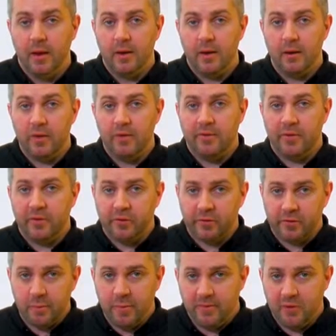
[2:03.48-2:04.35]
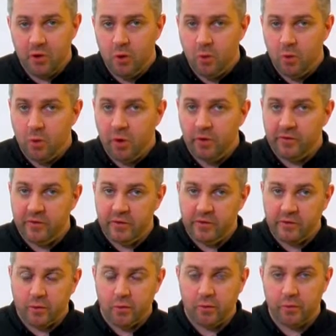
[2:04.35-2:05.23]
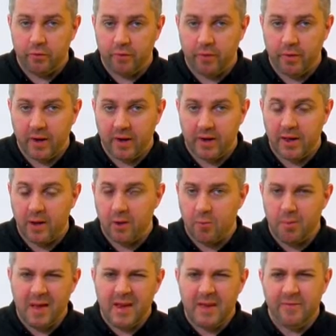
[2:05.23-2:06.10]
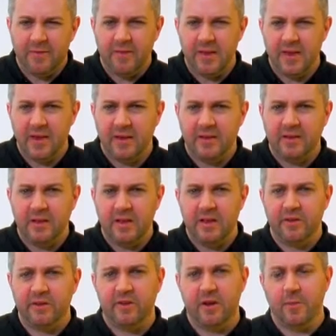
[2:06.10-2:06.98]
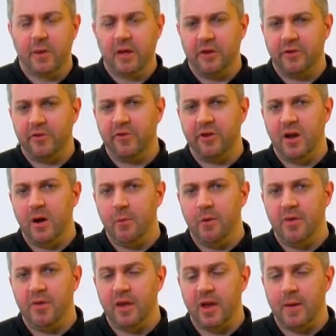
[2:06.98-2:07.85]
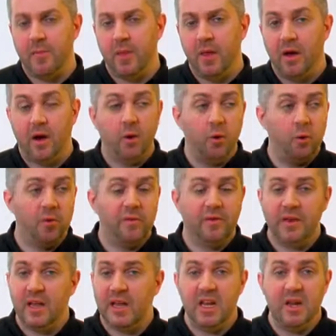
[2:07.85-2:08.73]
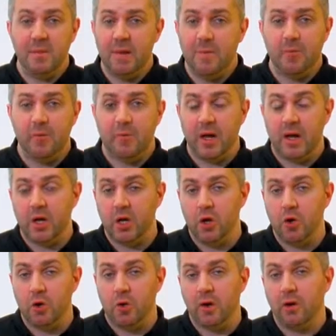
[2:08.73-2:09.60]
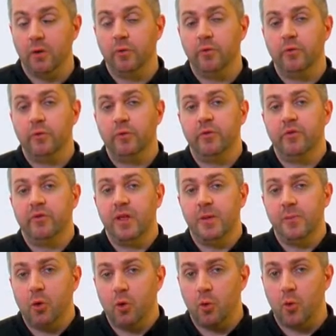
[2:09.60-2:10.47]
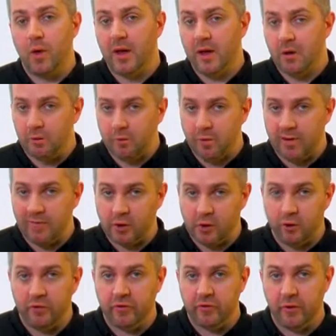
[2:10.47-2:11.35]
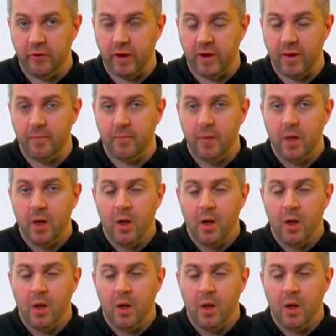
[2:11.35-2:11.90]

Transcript: Now, for some of you watching this course right now, many of the ideas that I'm going to share with you are hopefully going to be brand new and also seem quite revolutionary,